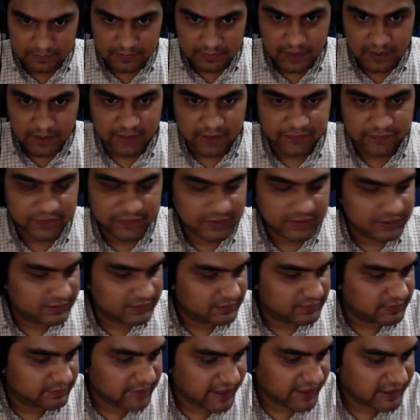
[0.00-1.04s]
after
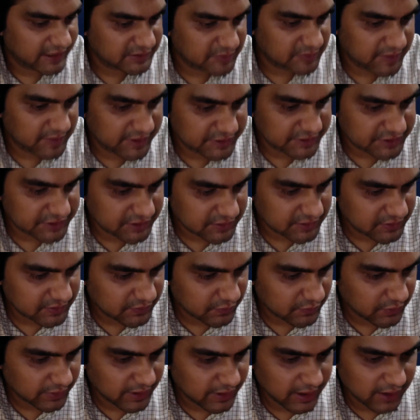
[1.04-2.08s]
my explanation,
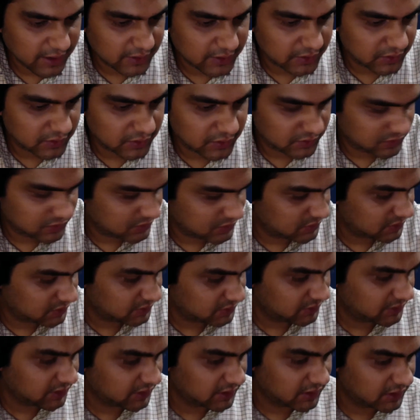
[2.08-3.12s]
what
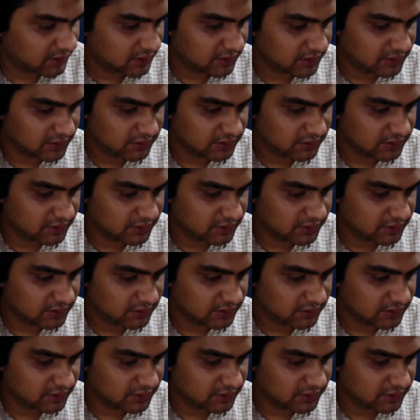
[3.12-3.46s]
the